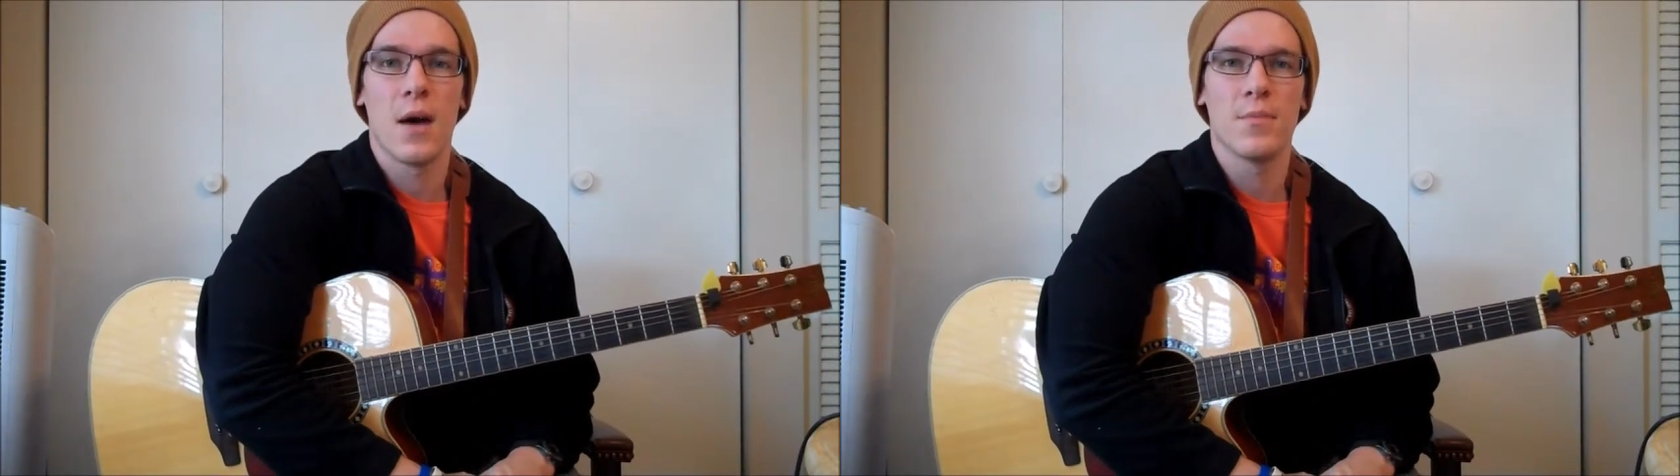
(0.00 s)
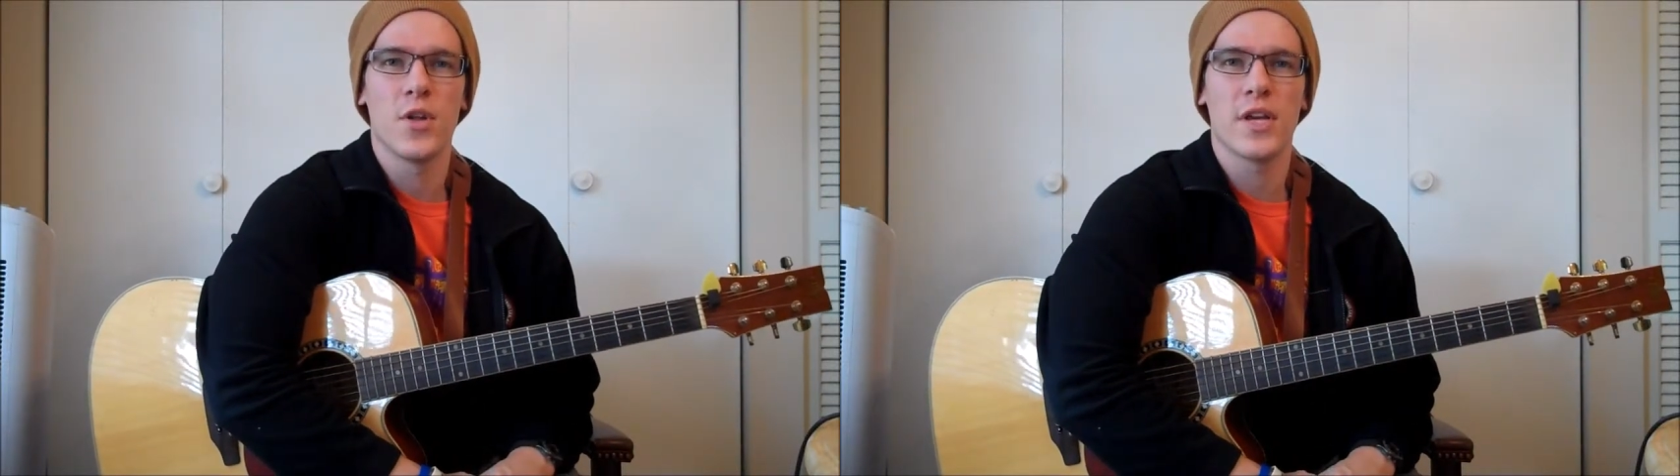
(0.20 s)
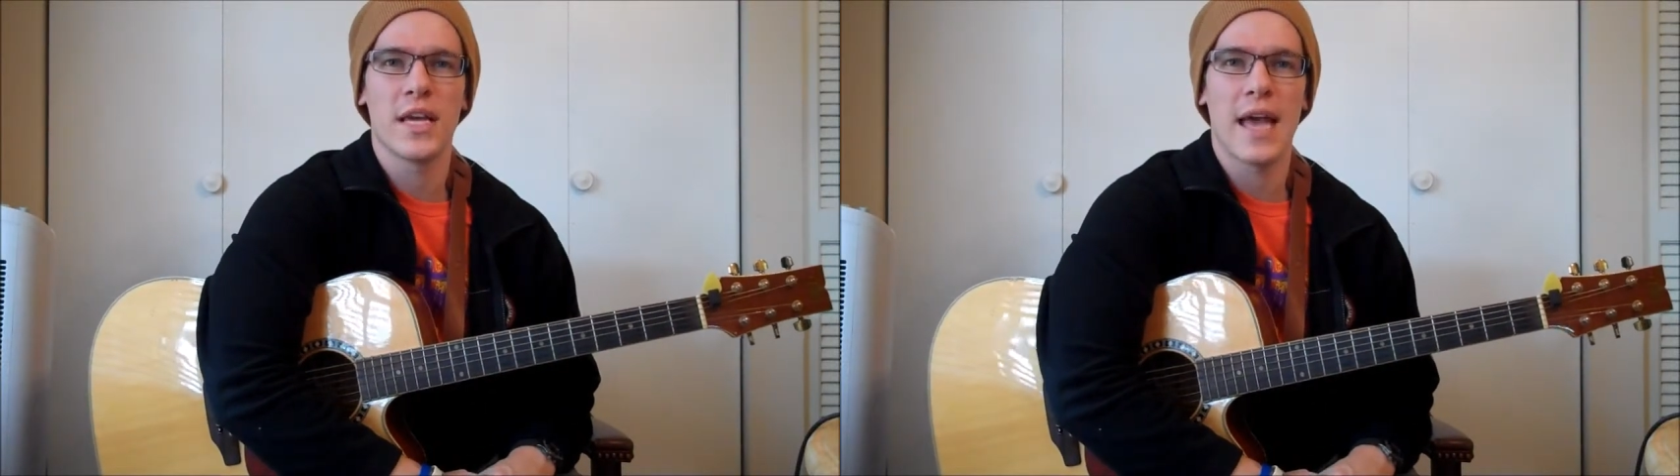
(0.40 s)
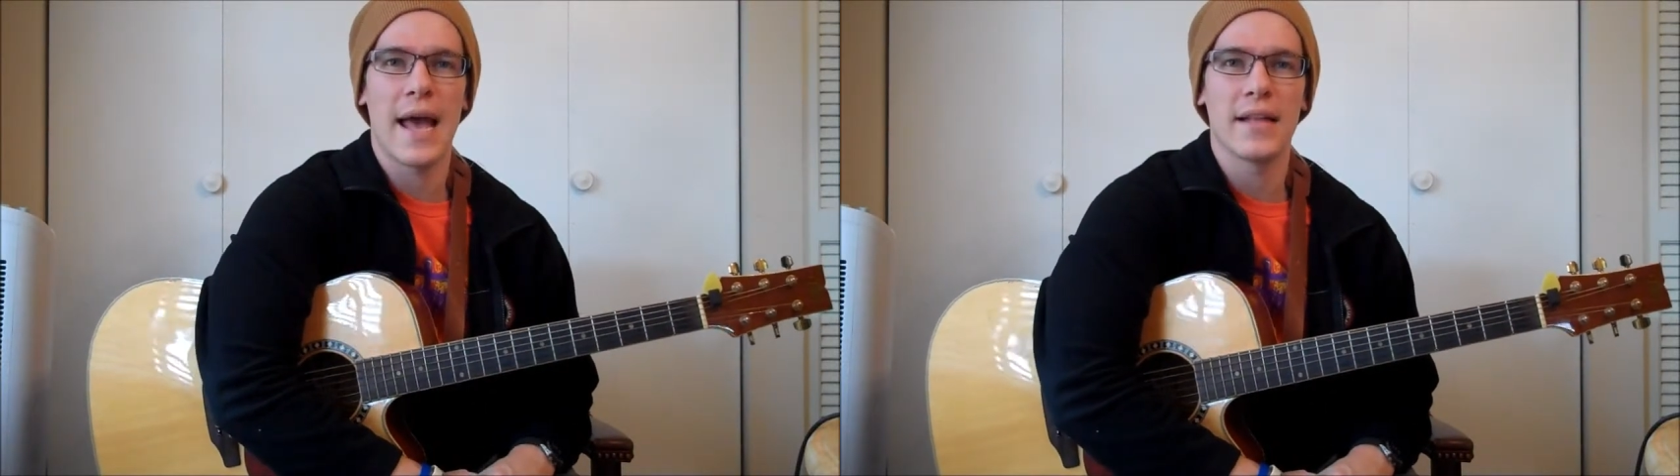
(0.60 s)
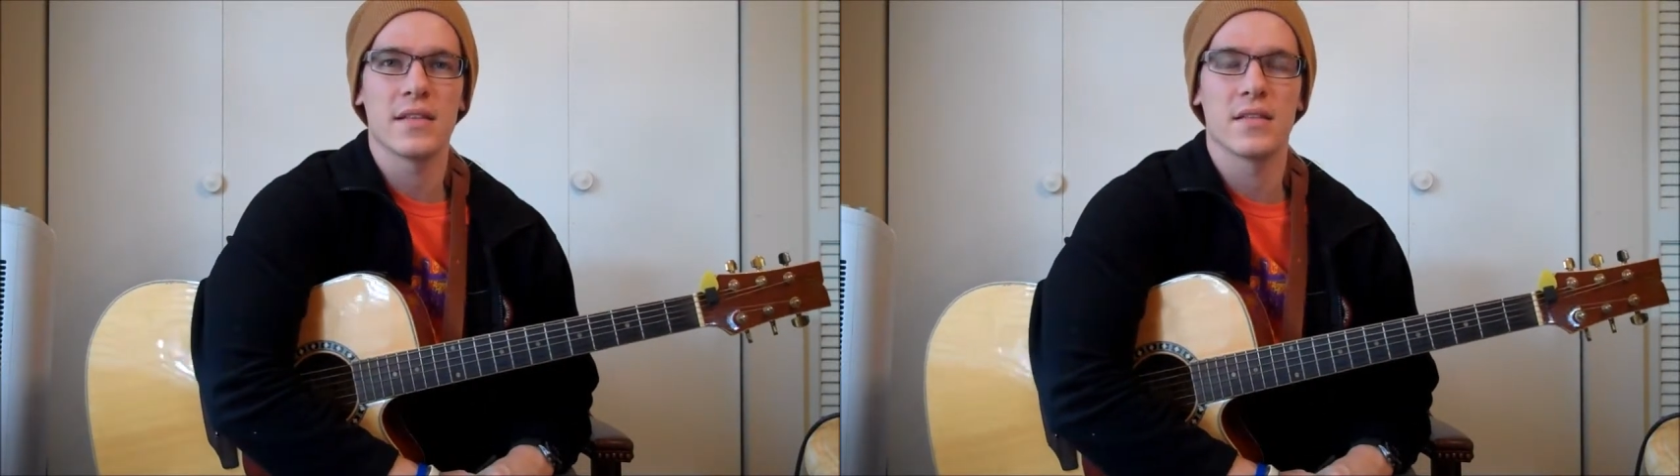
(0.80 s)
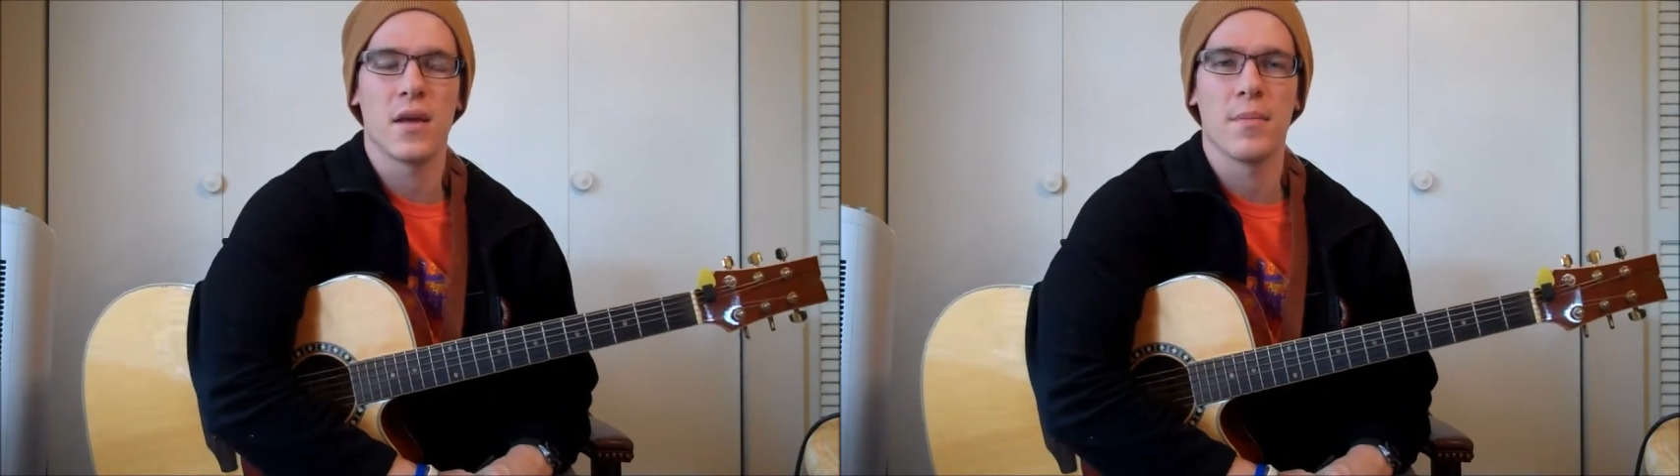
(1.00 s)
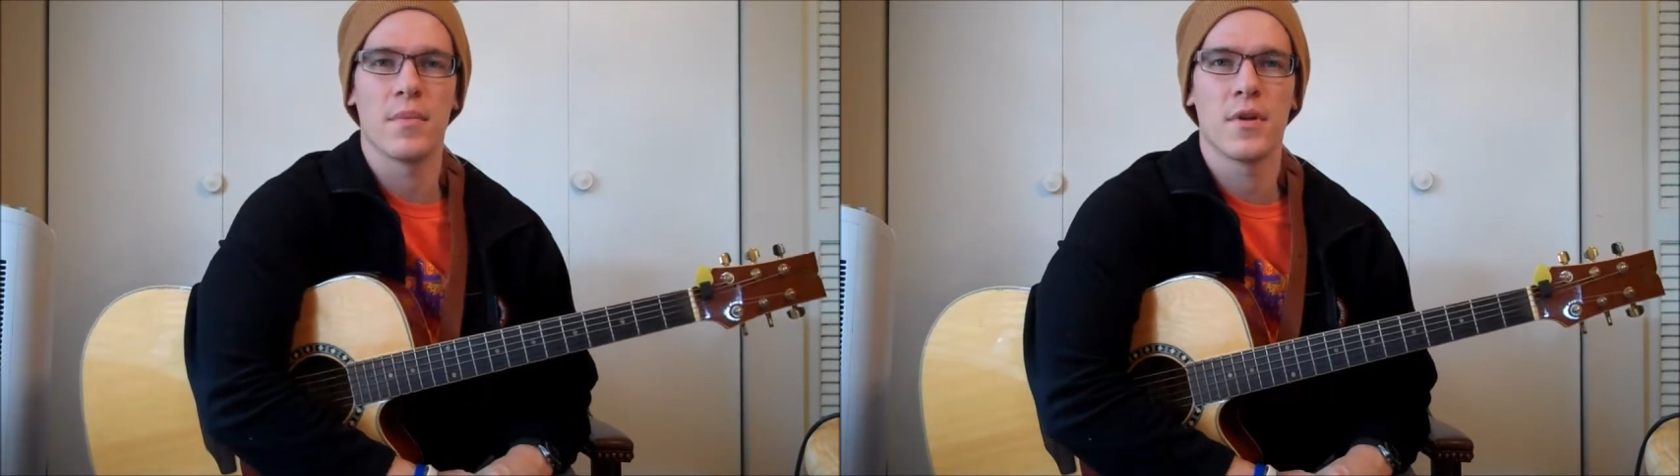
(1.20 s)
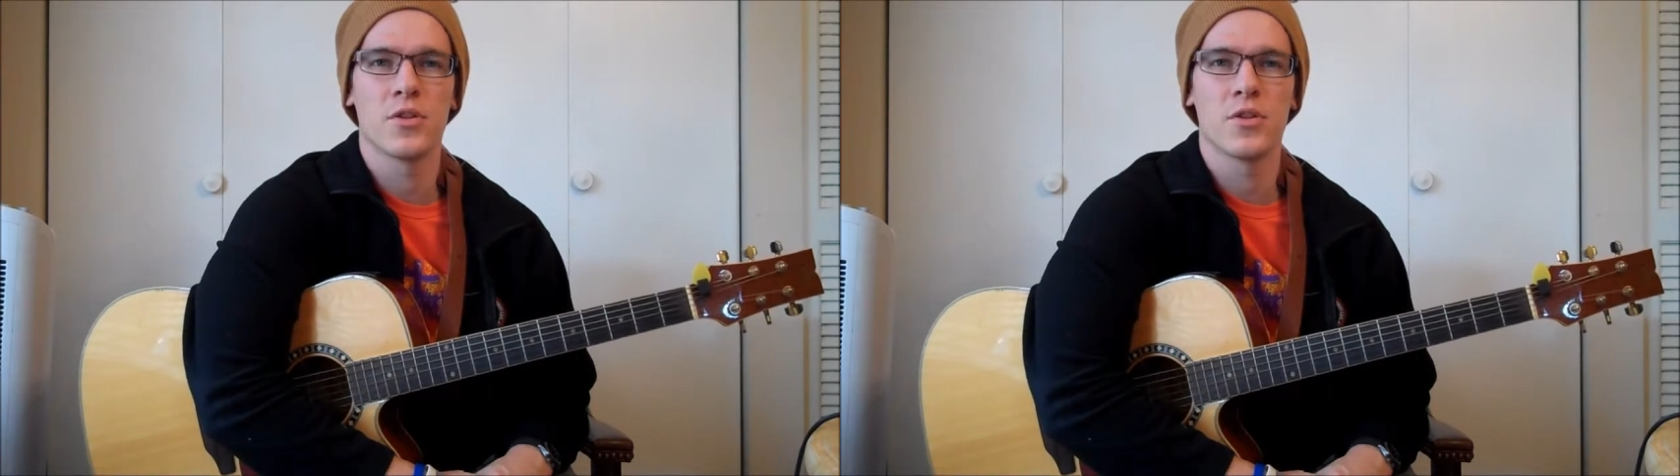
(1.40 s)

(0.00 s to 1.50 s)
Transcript: looking at some